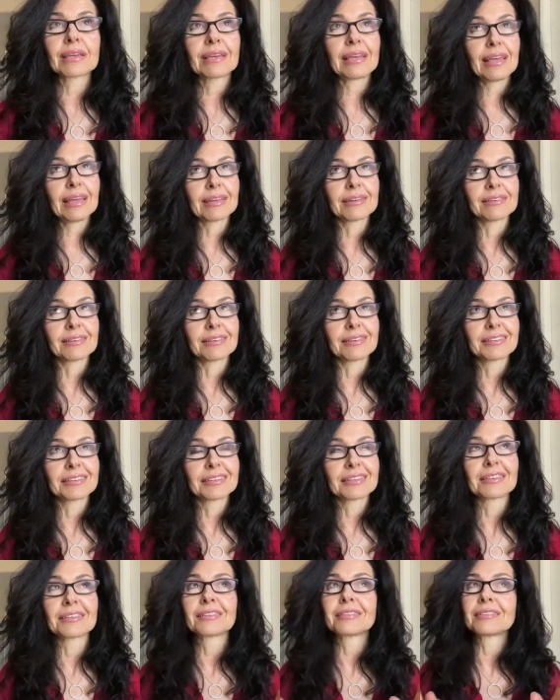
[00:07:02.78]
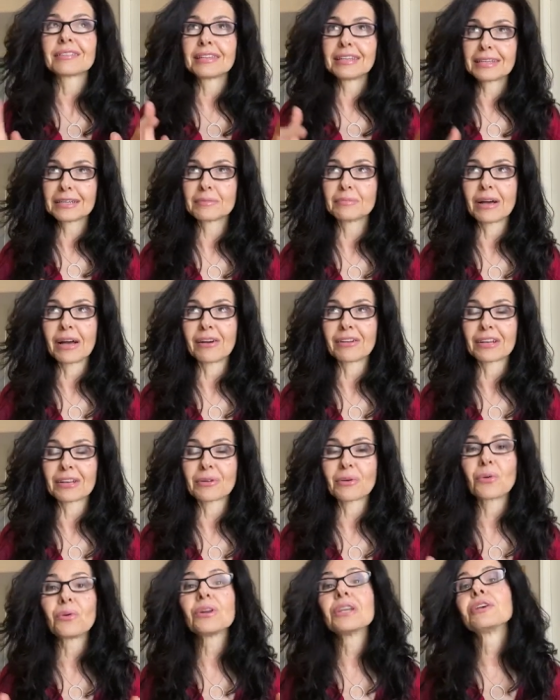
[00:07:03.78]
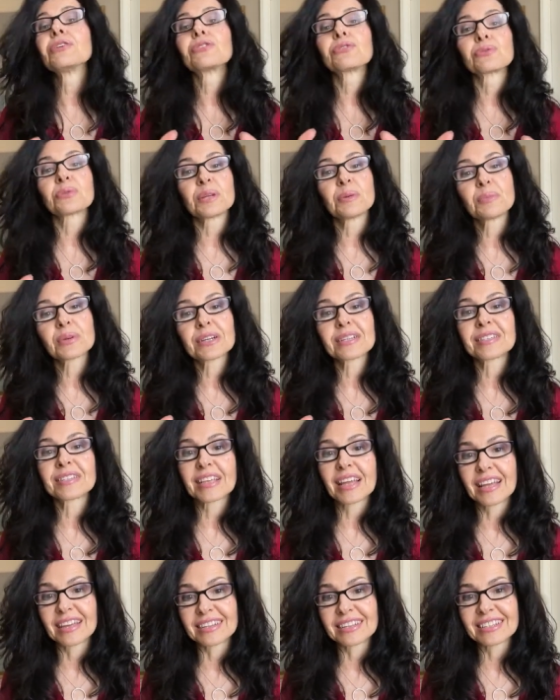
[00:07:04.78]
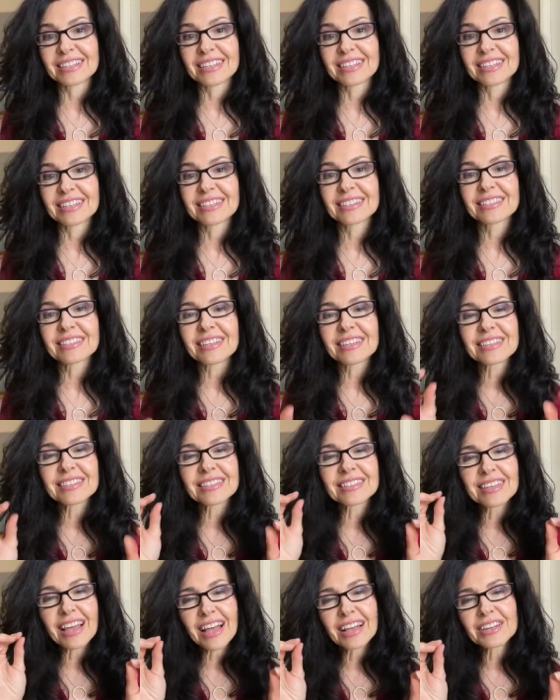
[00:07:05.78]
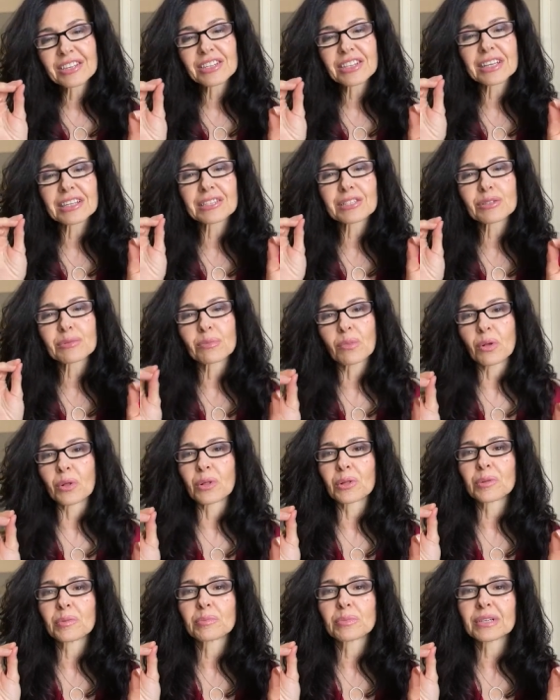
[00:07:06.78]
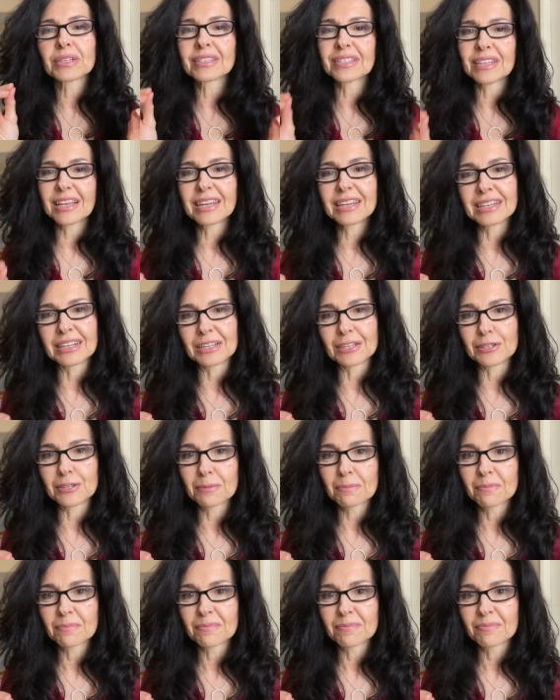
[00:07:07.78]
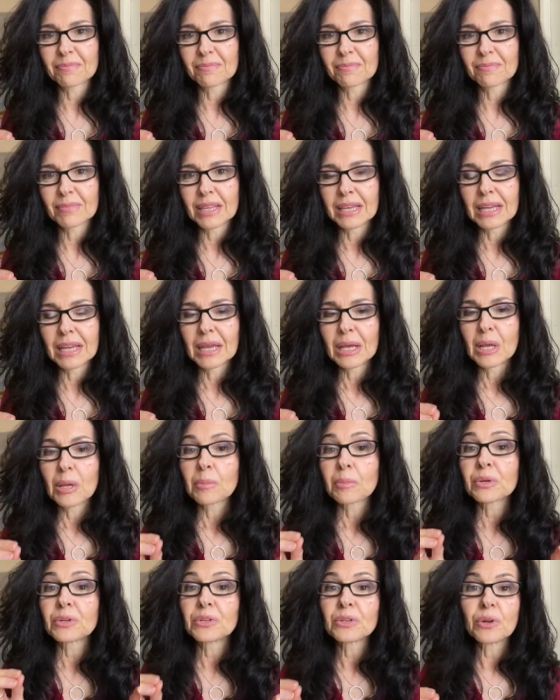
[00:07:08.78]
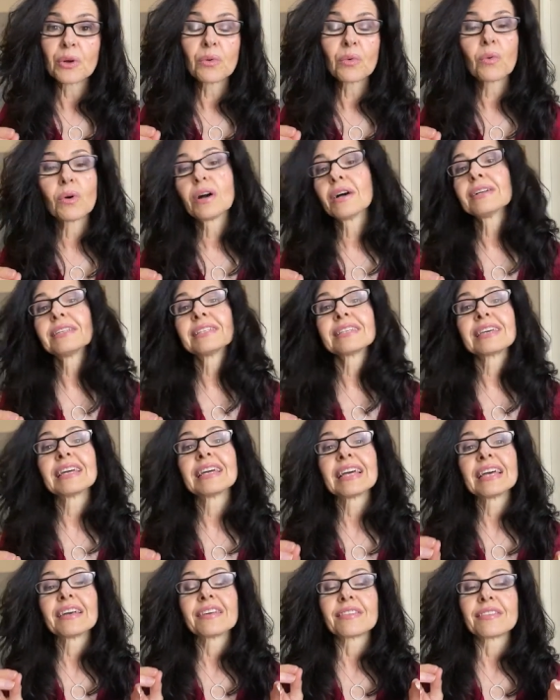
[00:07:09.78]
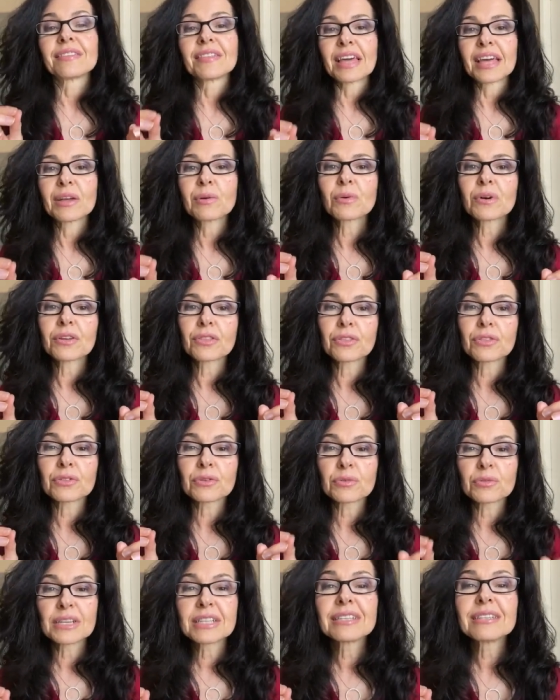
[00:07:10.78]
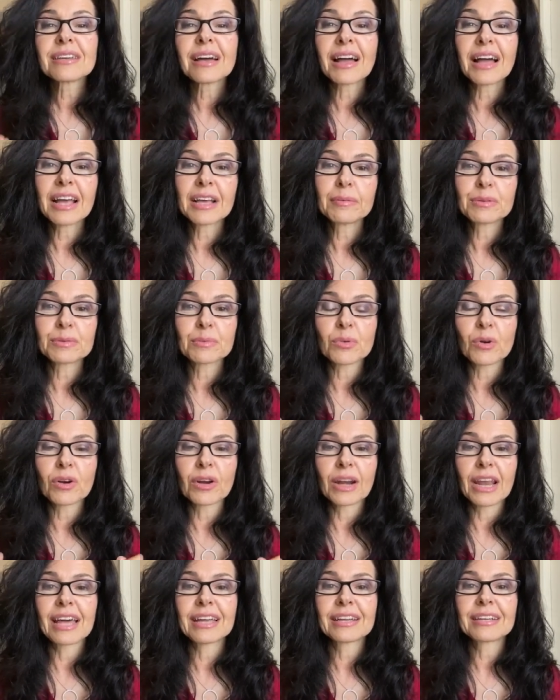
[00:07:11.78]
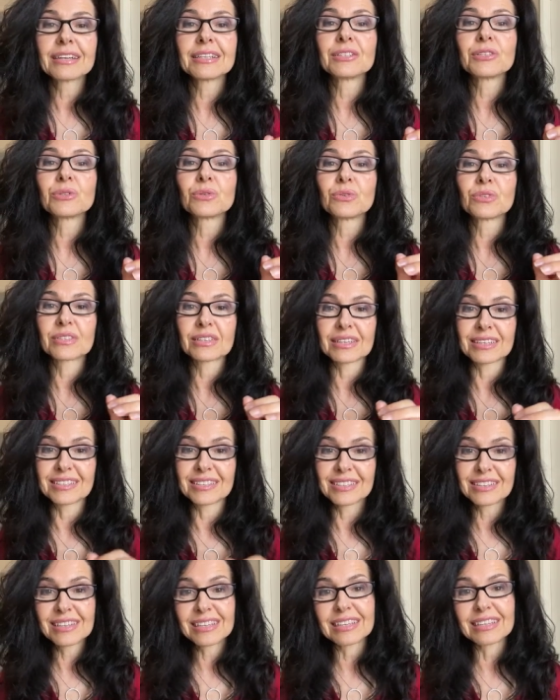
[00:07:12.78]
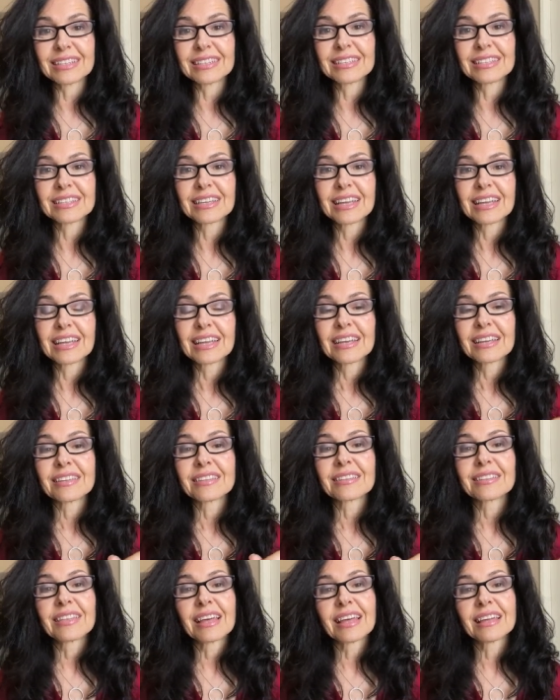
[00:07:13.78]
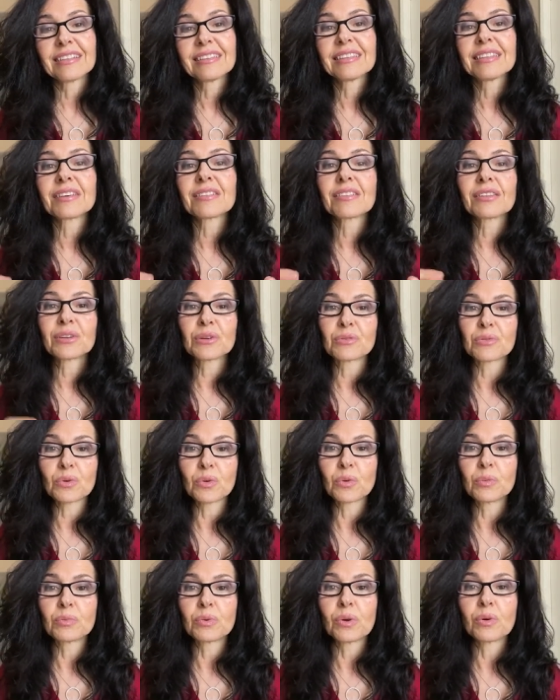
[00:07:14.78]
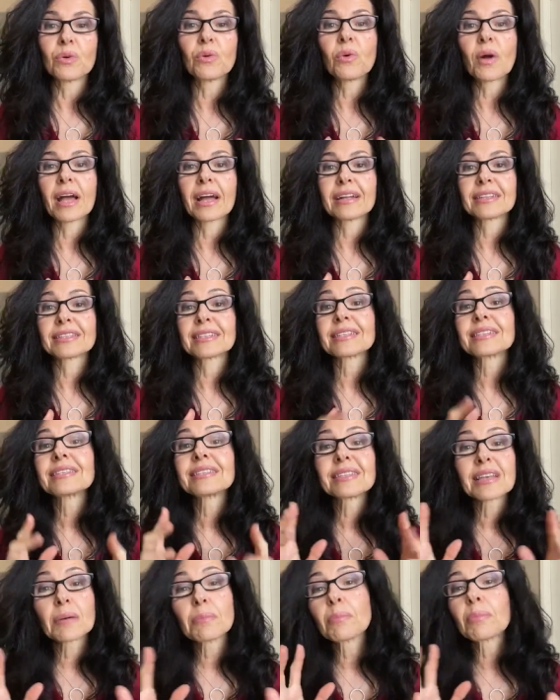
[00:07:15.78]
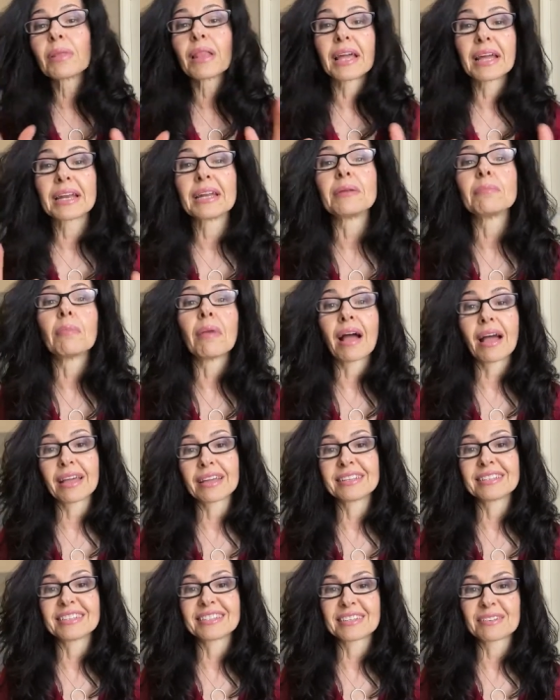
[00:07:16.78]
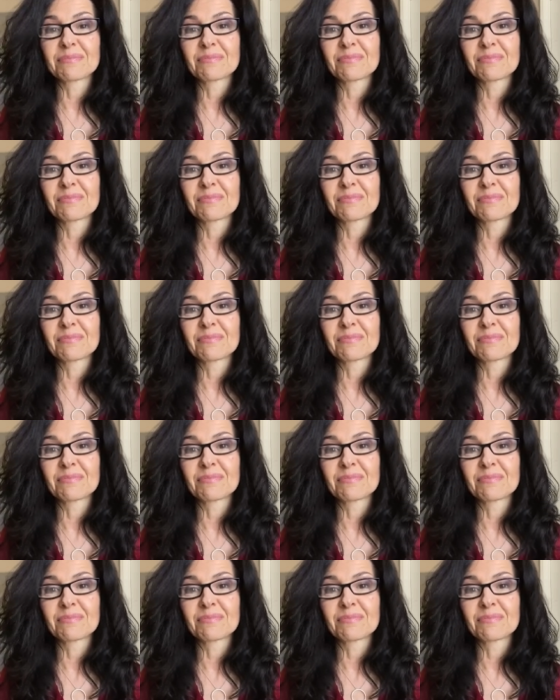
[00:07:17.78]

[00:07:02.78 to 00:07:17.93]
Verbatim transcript: again, think about it only 3%. It's such a small percentage. But you know what? They were three times more likely to succeed than the group who had some plan in mind.